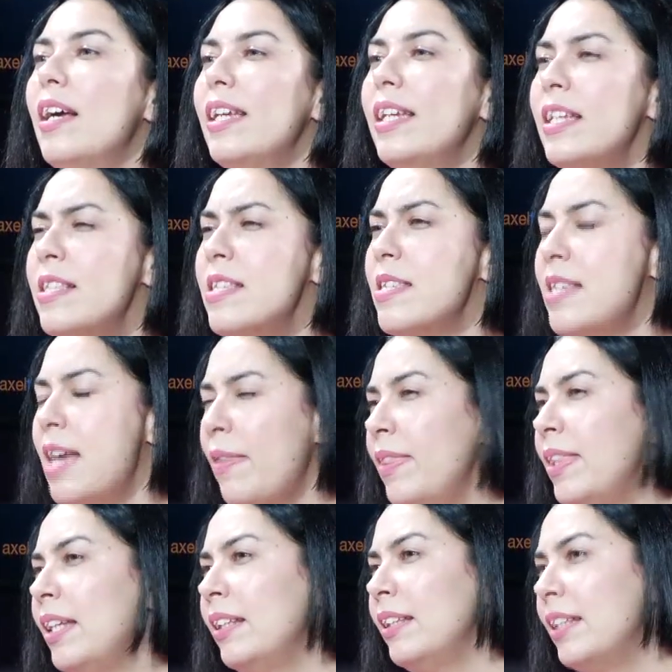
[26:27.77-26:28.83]
it's
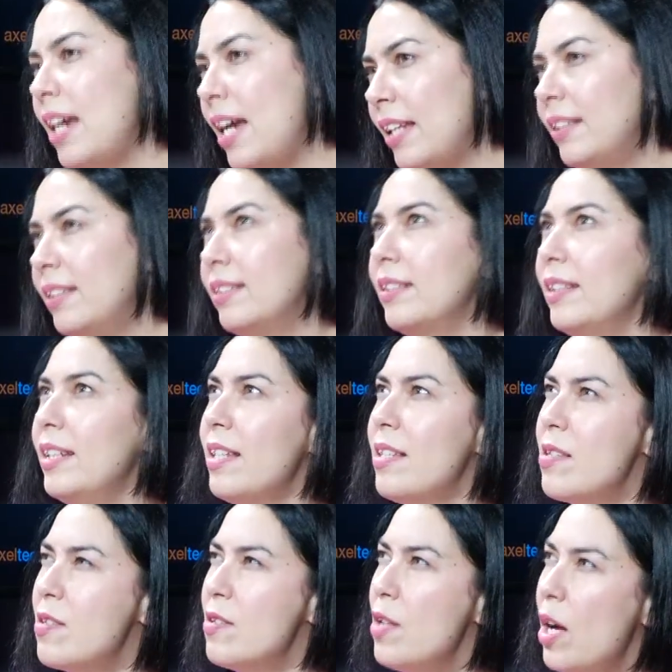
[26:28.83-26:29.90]
something that
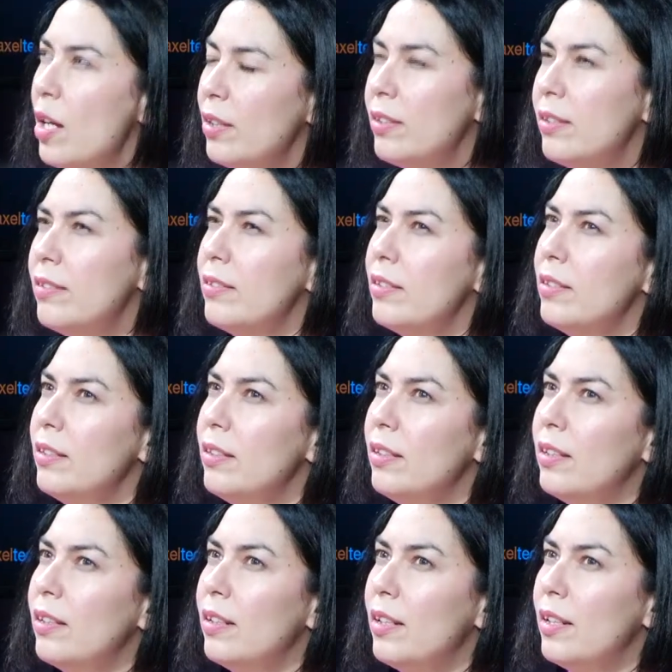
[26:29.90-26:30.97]
is not
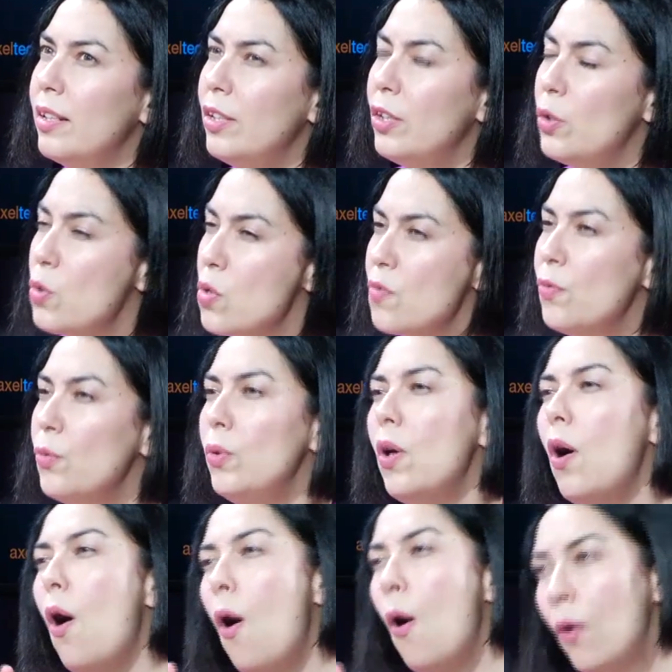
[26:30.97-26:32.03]
useful
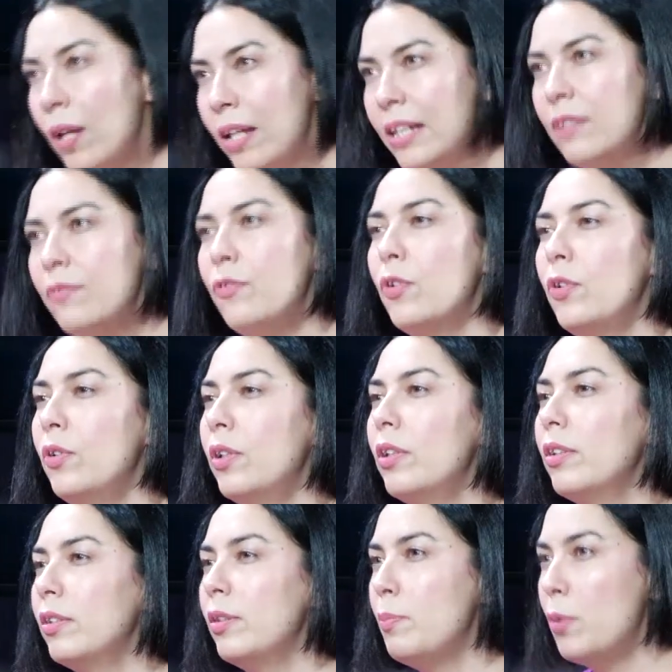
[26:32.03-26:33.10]
only for
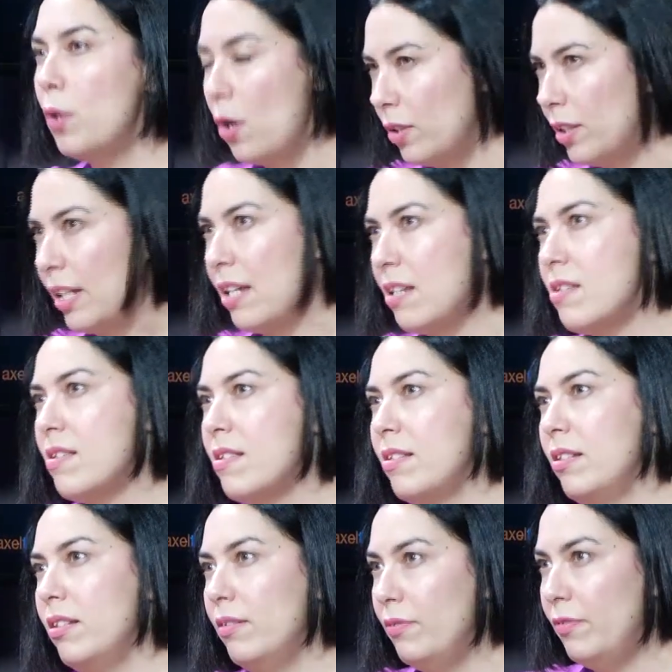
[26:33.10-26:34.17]
the broadcast
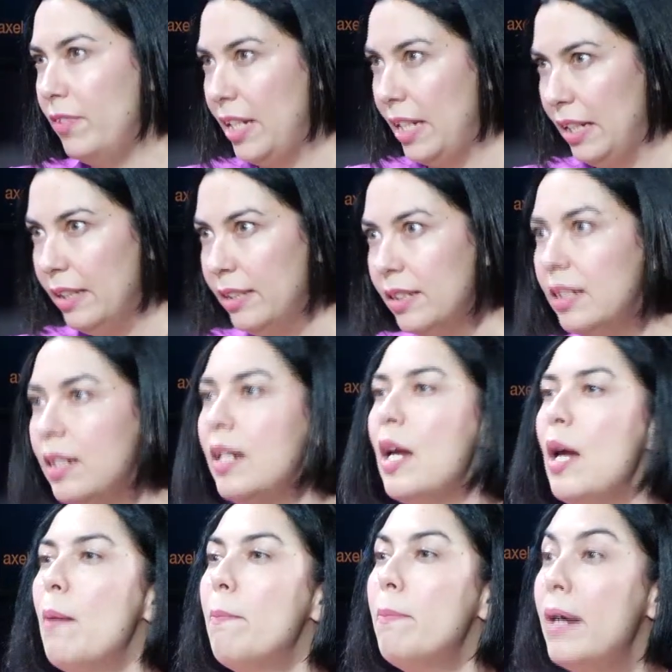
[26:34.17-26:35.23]
field,
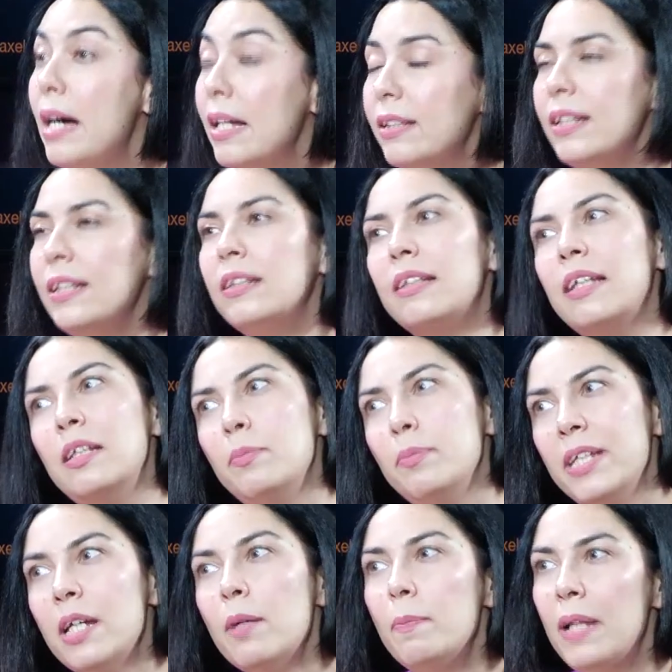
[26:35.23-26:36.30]
but it can
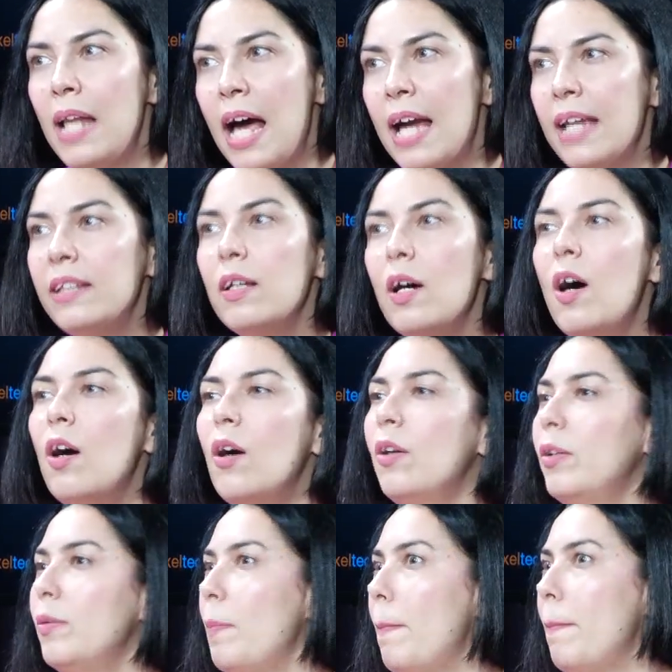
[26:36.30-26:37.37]
be applied
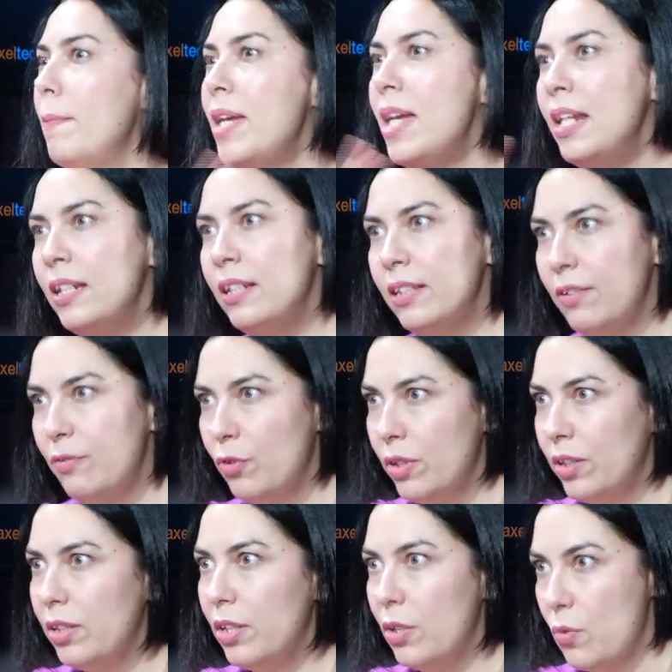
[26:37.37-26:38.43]
on many
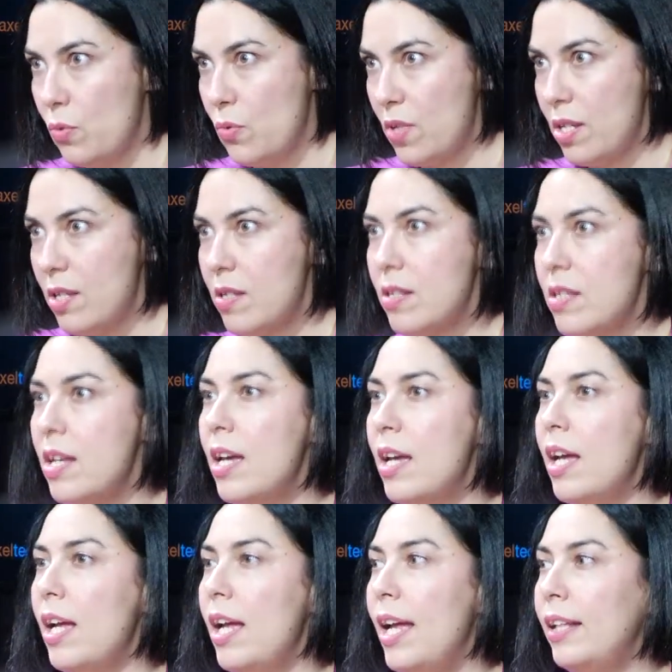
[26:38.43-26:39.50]
different uses.
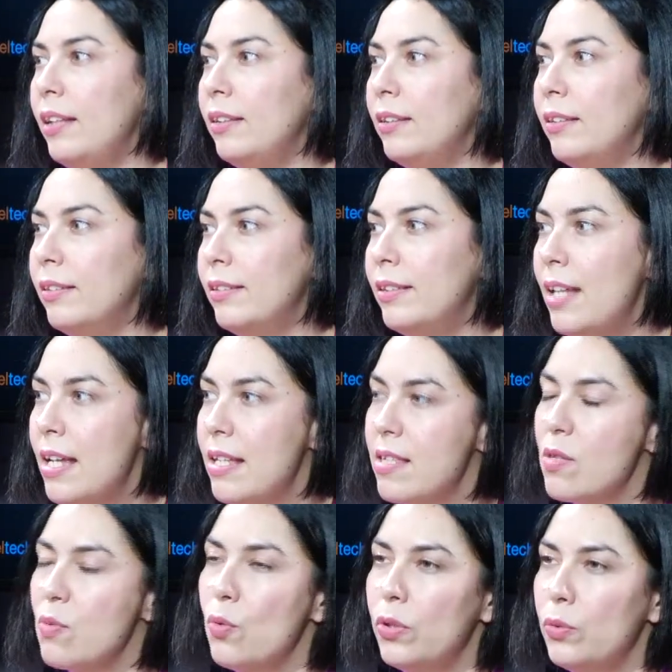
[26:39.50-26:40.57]
And
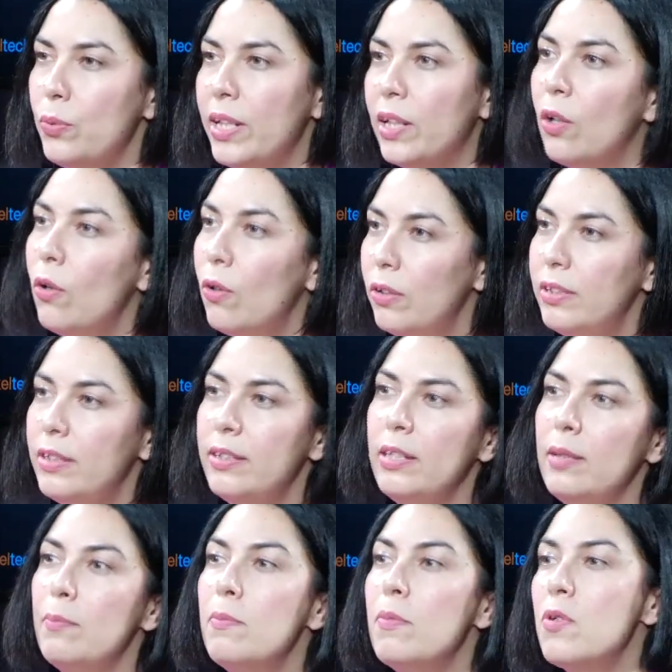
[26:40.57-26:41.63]
that's what we call the
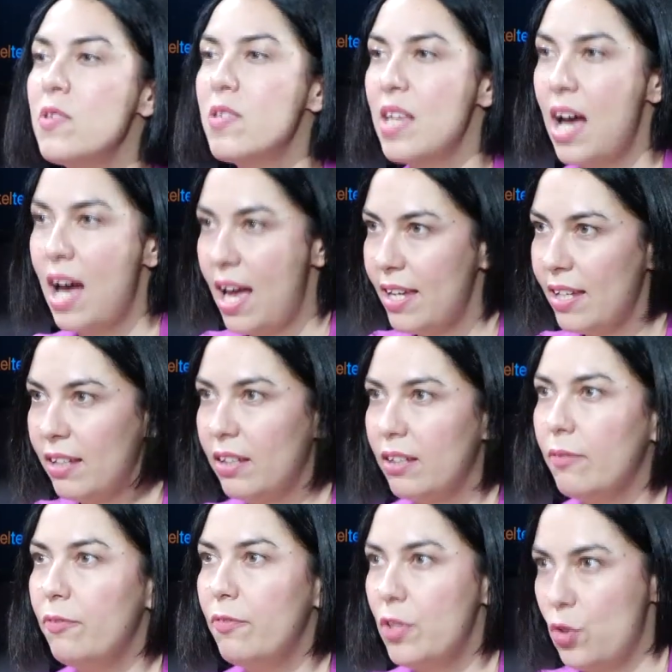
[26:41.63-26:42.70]
Mosaic
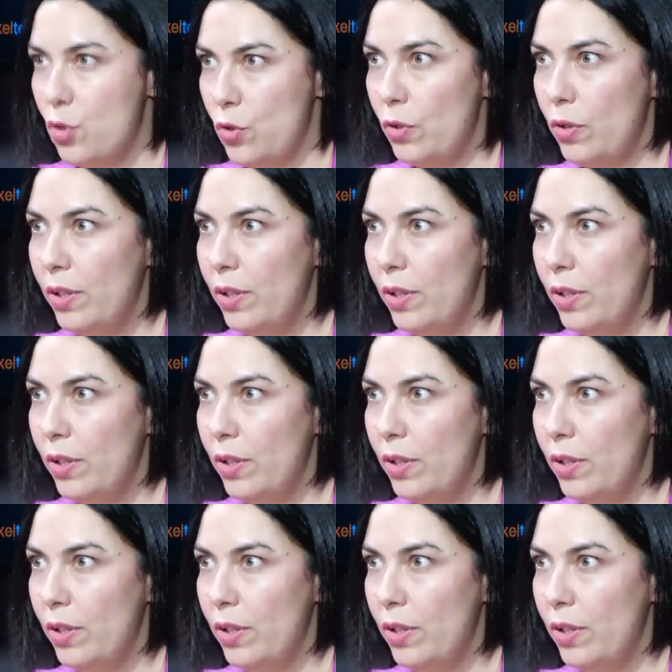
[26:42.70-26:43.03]
feature.